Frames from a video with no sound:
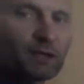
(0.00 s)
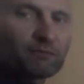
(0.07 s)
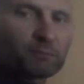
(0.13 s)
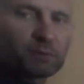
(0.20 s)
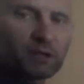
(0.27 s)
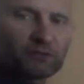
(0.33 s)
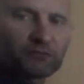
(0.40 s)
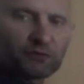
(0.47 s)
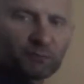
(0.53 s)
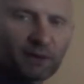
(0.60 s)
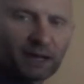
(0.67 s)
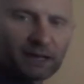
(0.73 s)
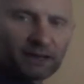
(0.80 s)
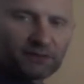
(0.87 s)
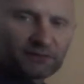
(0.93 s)
We have a plus or
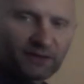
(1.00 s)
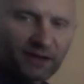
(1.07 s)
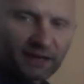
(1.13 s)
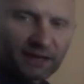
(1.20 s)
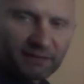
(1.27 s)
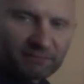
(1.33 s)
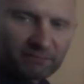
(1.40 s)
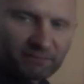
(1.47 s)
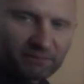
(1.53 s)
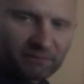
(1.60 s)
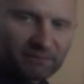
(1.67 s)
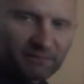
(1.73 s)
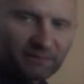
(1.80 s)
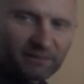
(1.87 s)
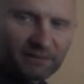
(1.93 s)
minus sign.
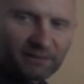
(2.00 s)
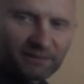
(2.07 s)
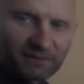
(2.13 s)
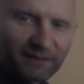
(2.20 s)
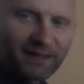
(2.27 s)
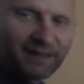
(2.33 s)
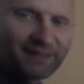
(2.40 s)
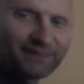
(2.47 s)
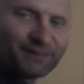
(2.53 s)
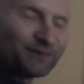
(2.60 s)
Yeah,